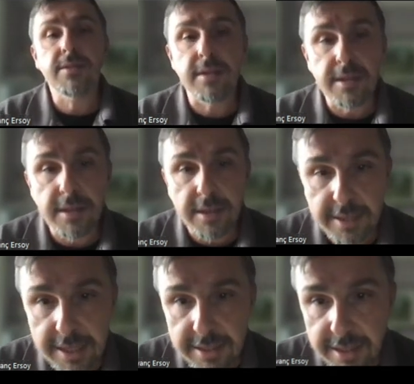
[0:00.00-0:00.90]

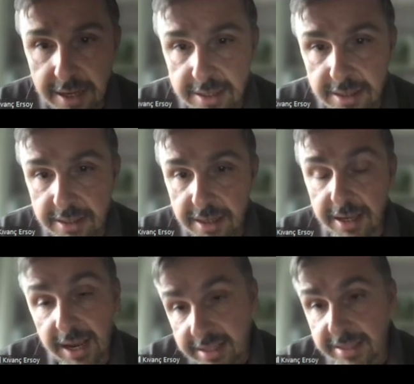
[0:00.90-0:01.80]
centralizer
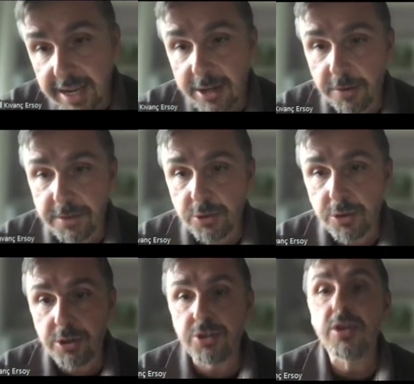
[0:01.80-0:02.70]
and the rank of the
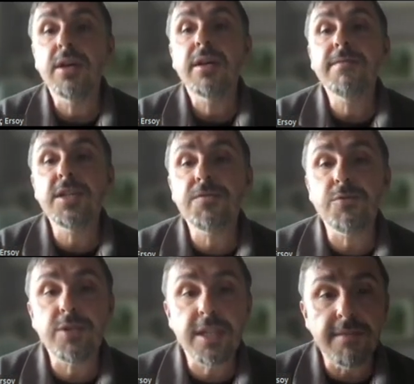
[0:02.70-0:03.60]
torus, which
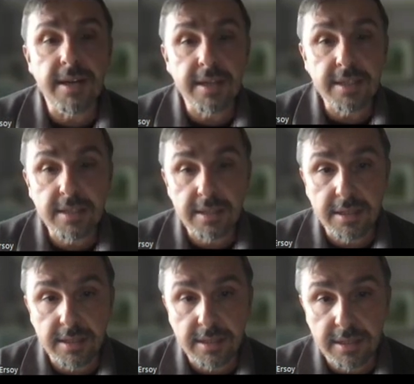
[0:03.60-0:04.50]
would give us
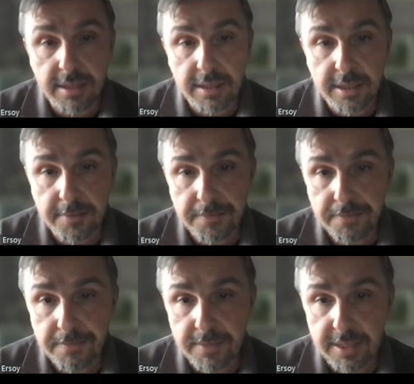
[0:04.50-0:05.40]

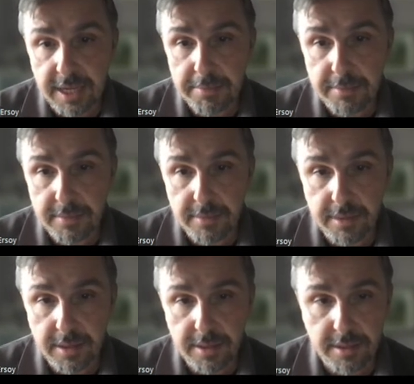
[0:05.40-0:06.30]
some
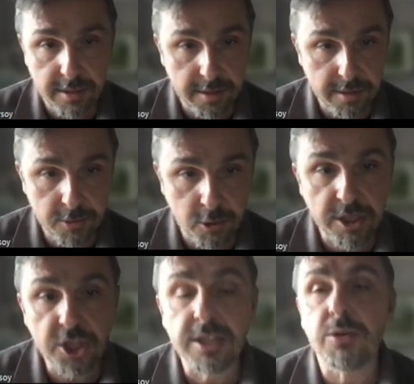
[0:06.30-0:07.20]

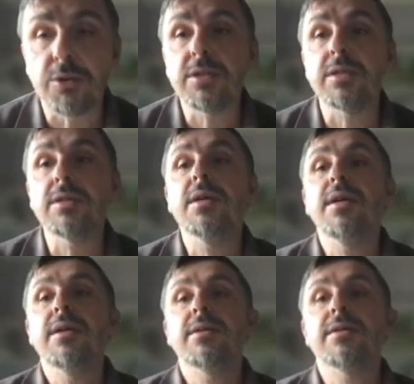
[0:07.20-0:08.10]
conditions on the
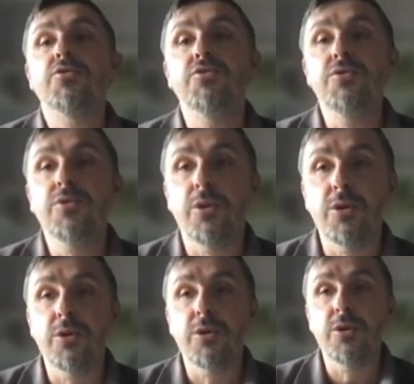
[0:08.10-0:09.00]
Q
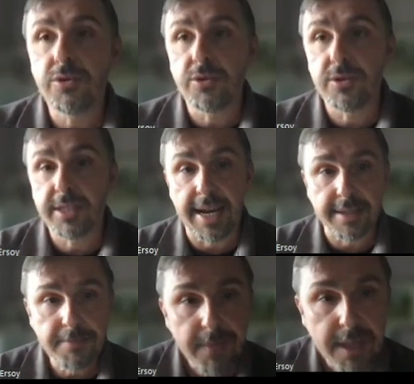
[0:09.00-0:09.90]
or the
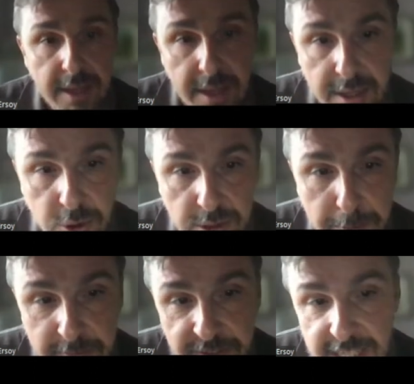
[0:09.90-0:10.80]
rank. So the
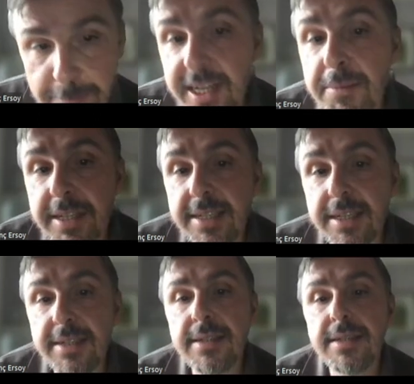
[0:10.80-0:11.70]
field parameter
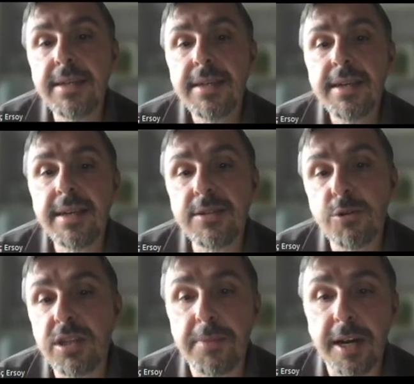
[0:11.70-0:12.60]
is
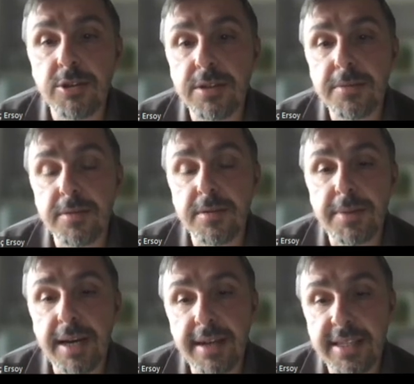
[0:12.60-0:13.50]
also bounded
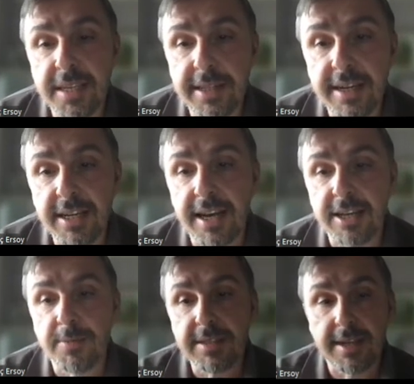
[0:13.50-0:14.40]
by a similar
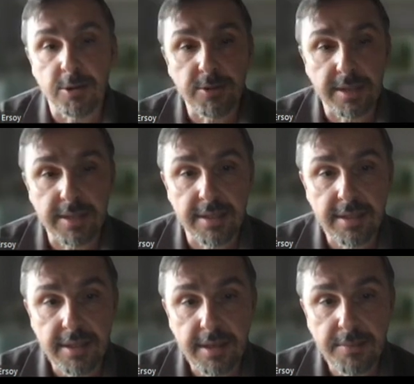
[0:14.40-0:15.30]
argument, counting
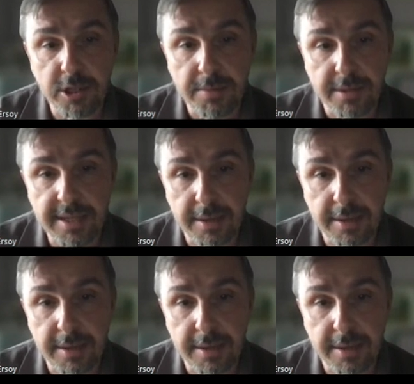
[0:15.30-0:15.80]
the possible